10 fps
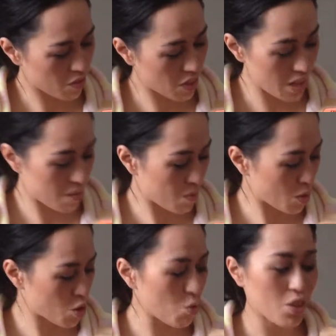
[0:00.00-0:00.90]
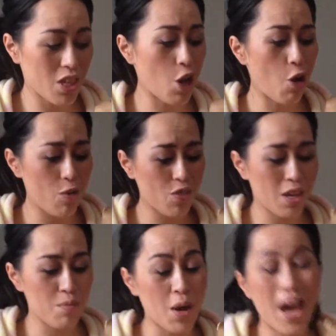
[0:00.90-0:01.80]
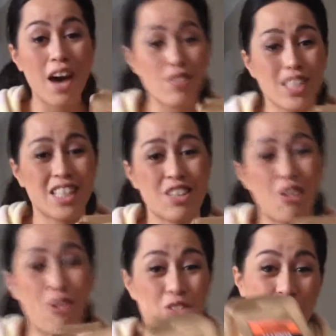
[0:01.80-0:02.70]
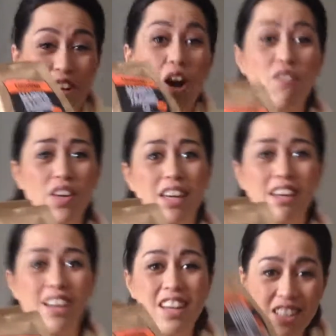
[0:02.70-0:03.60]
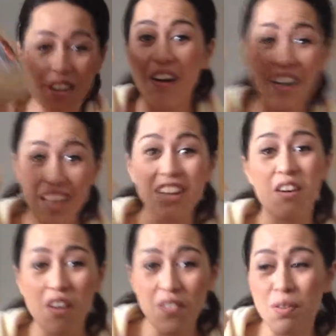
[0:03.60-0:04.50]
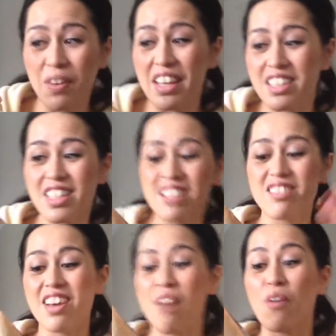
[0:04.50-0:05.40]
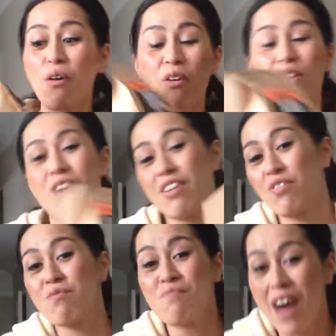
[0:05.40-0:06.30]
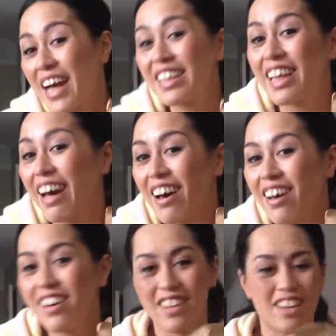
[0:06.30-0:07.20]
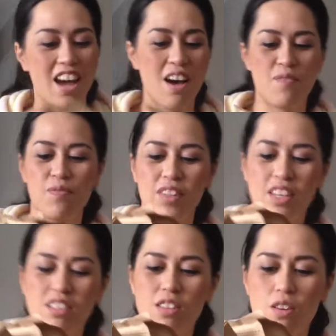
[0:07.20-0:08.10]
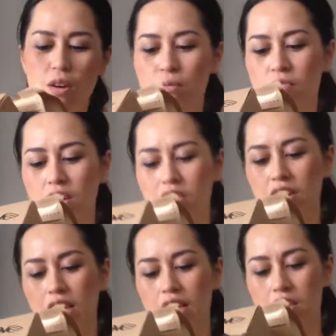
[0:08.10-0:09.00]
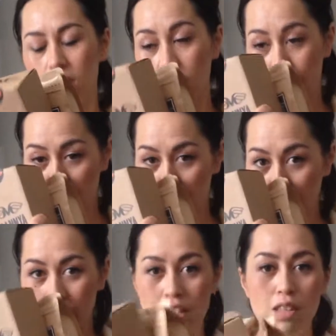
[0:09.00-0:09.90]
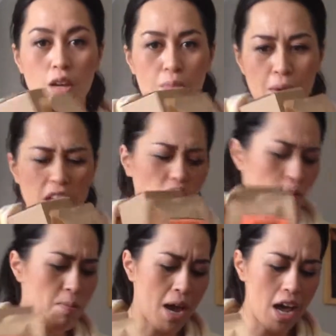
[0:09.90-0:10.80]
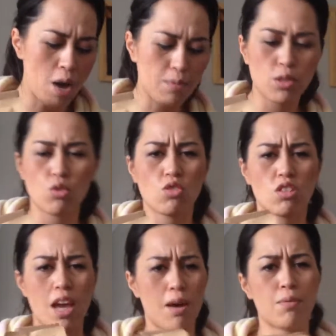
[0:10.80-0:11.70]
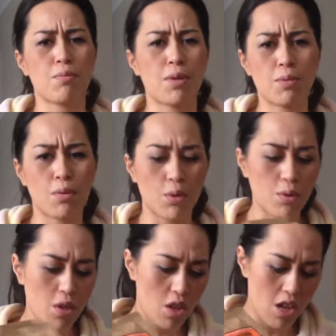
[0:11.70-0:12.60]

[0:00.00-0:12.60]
them doing their own thing by harvesting their own coffee. So I get coffee beans, and these have come all the way from Manya. And so I'm really, really excited. It's something I'm passionate about, helping children, helping people